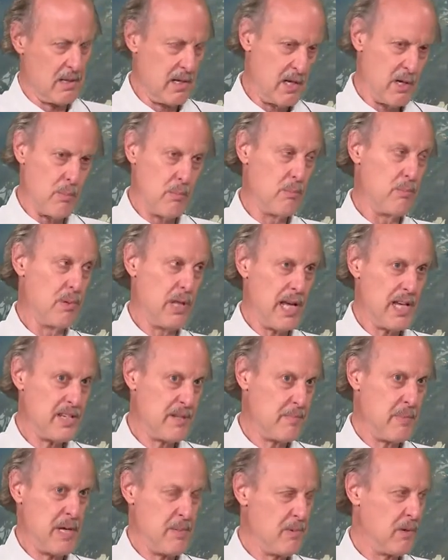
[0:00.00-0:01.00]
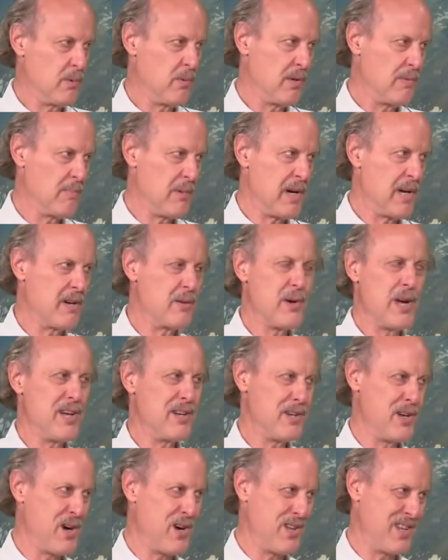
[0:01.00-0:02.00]
you know, bless people with my
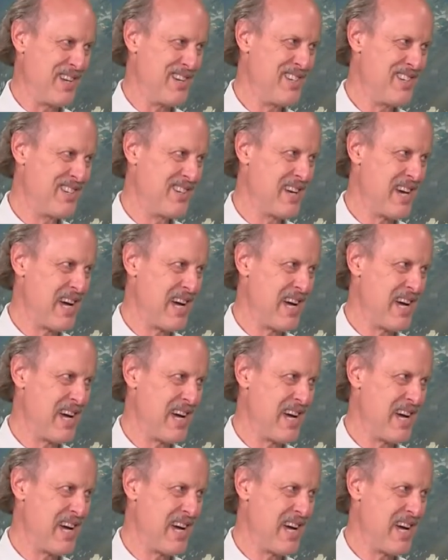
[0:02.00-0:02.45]
great knowledge.